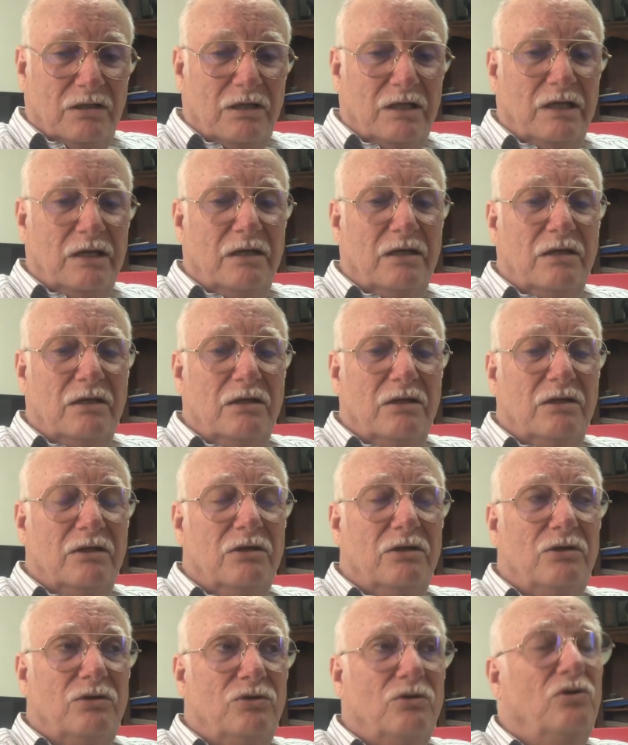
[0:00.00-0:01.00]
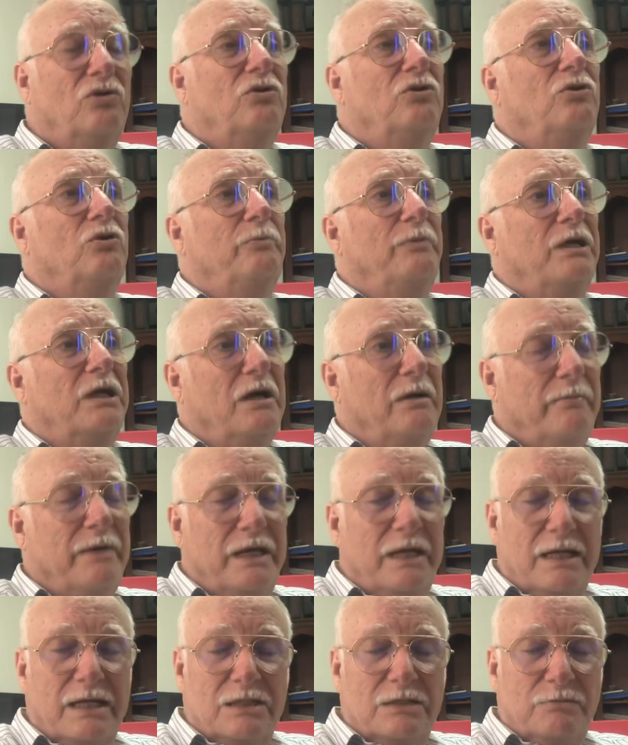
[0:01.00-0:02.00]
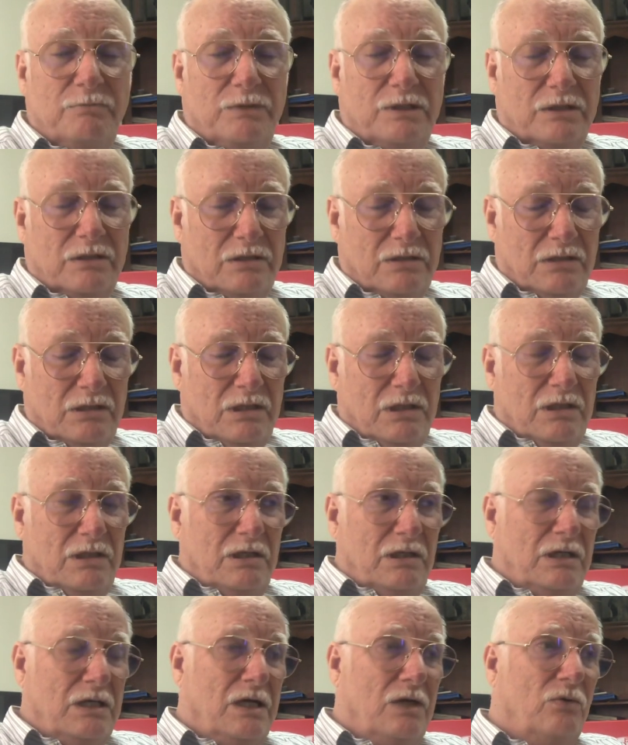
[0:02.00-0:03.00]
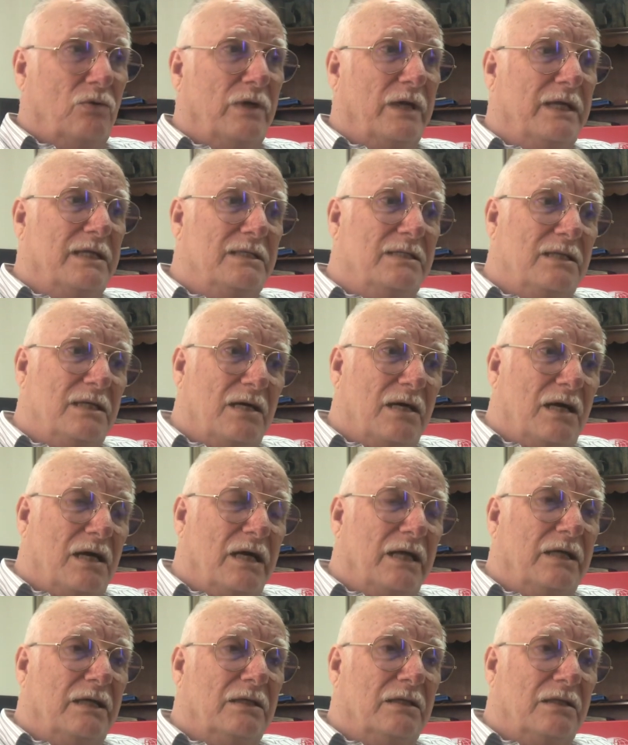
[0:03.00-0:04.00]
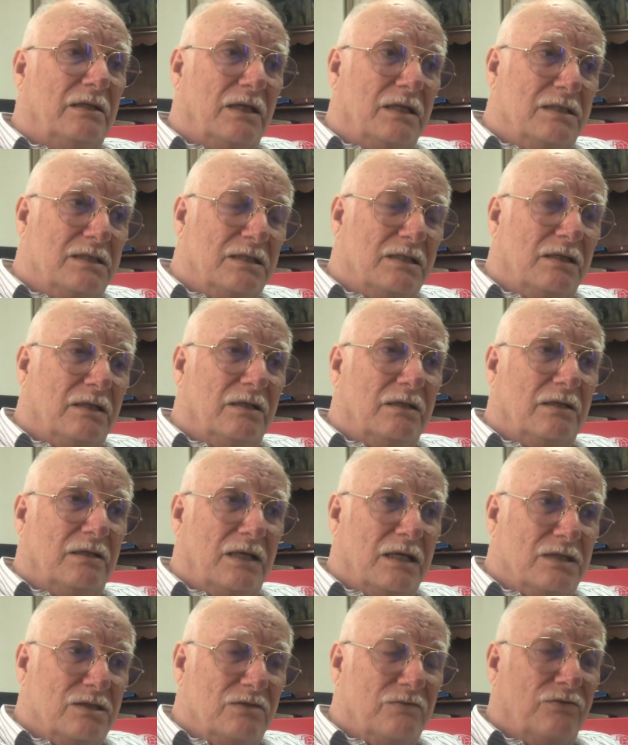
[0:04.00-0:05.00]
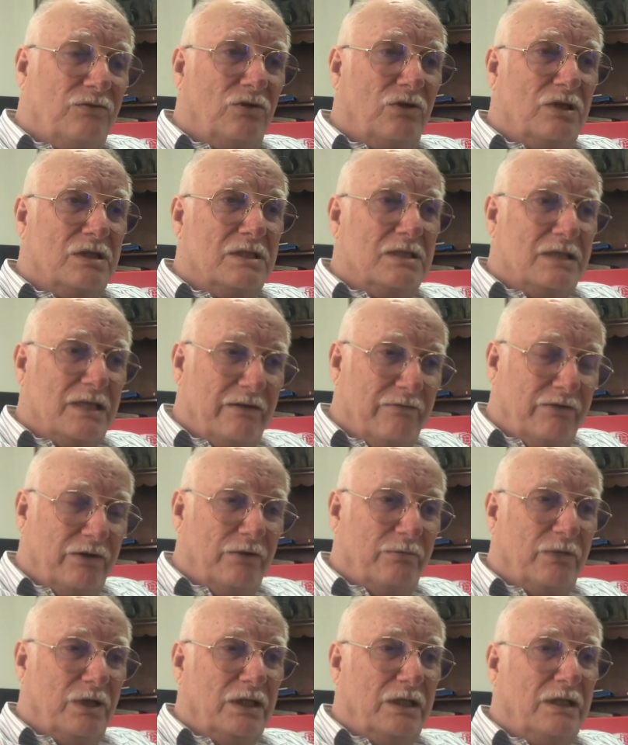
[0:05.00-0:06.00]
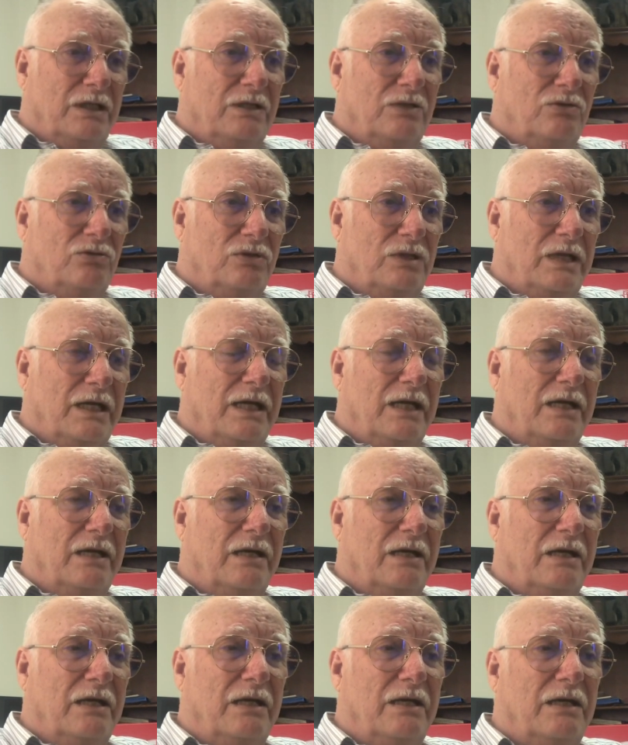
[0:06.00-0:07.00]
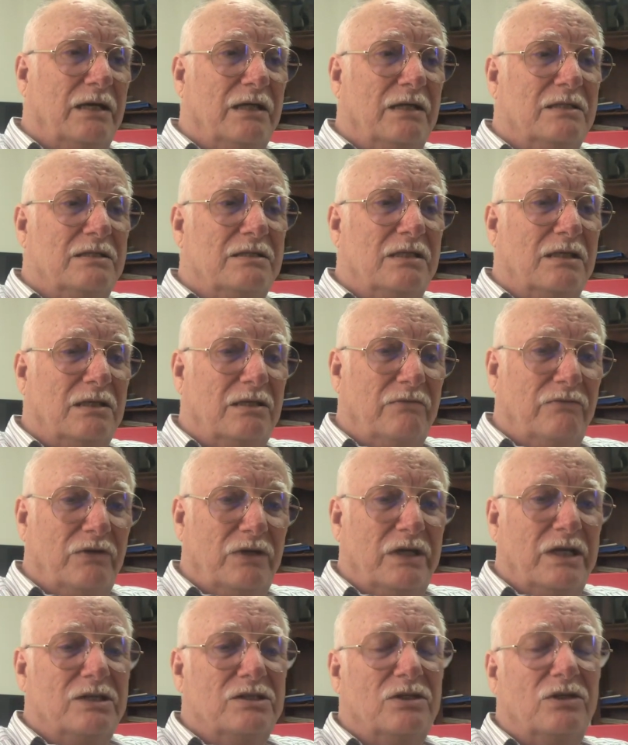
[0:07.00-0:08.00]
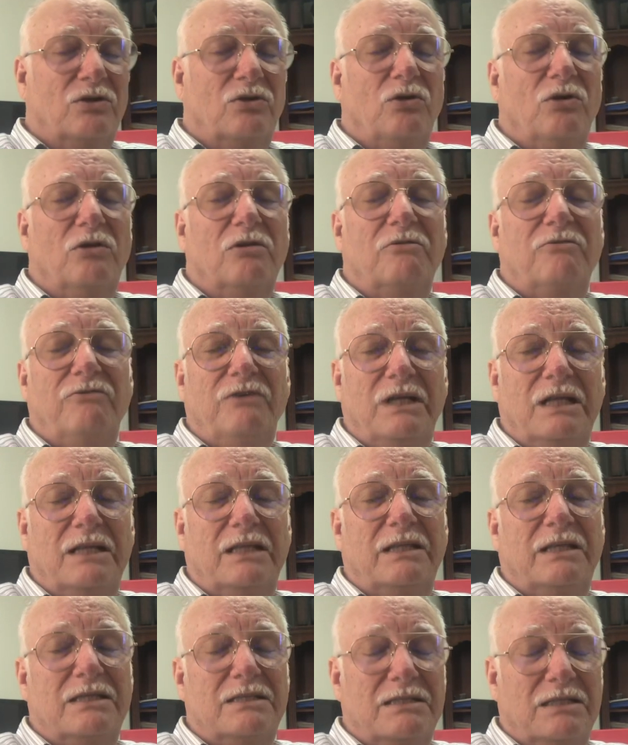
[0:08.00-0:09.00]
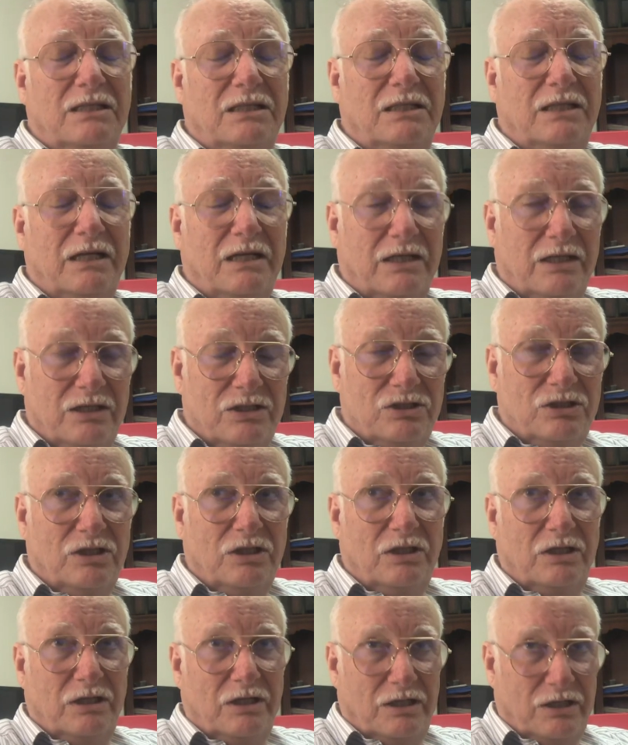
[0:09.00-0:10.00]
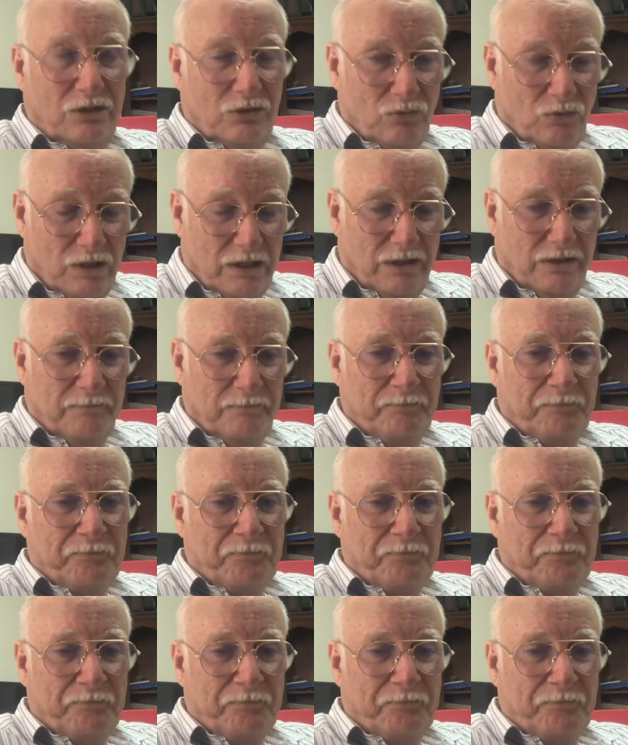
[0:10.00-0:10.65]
then you become an expert. Now ACI does force everybody to take a certification called Field Testing Technician Grade 1,